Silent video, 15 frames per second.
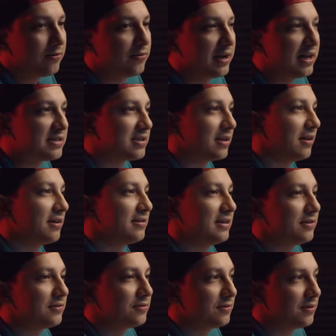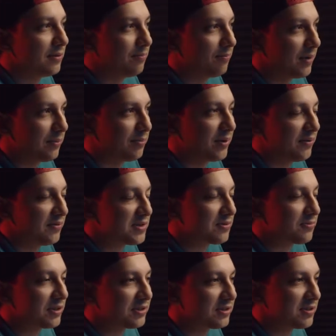relates a lot into my previous
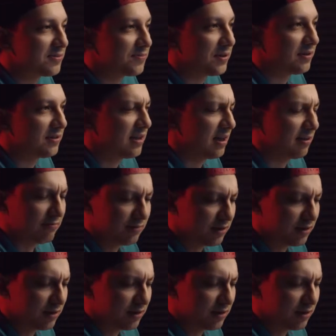questions, but yeah.